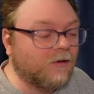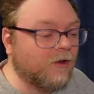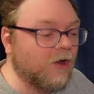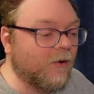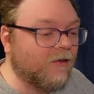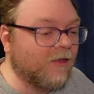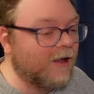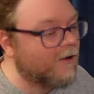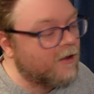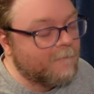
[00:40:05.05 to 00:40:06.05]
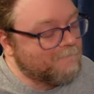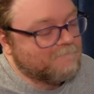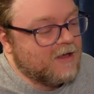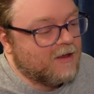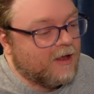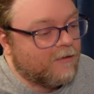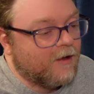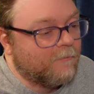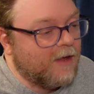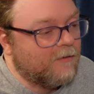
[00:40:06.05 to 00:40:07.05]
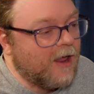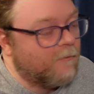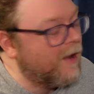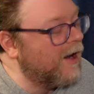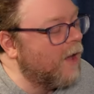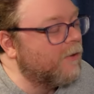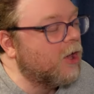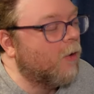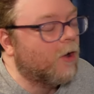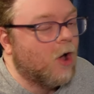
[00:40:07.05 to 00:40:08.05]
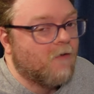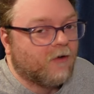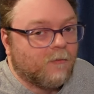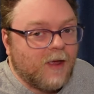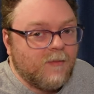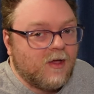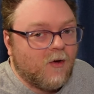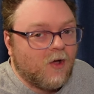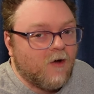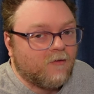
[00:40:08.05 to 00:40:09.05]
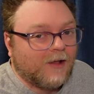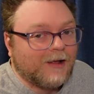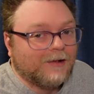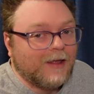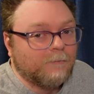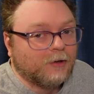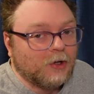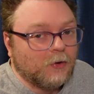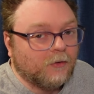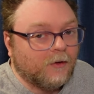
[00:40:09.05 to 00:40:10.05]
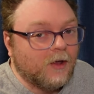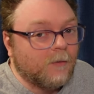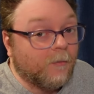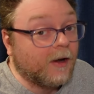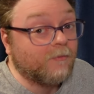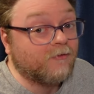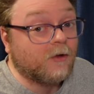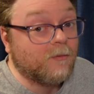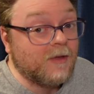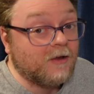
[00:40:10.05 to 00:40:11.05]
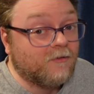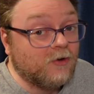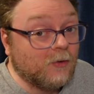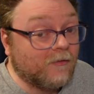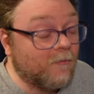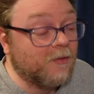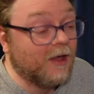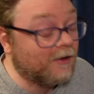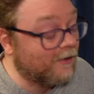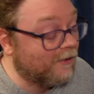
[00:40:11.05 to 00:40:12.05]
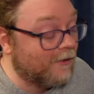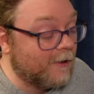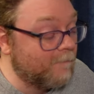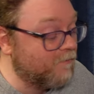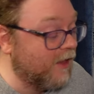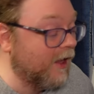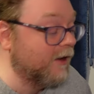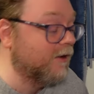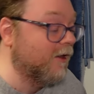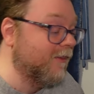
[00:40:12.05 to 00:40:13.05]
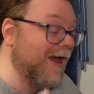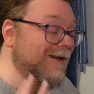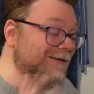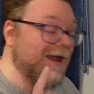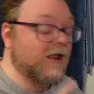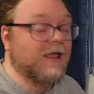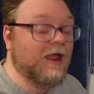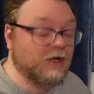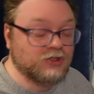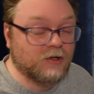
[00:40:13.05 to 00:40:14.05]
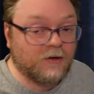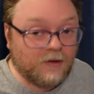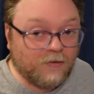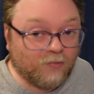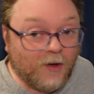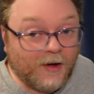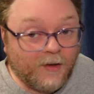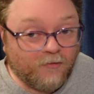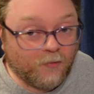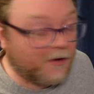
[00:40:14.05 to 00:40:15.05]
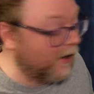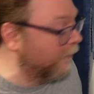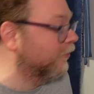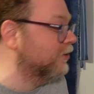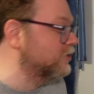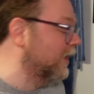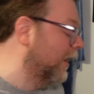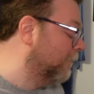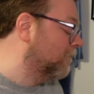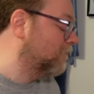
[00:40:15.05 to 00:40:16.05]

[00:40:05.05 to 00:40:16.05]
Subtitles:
You know, it's like, it may not be going over, it may be going over like a lead balloon, but I'm still committed to doing the bit, And that dedication is what I appreciate.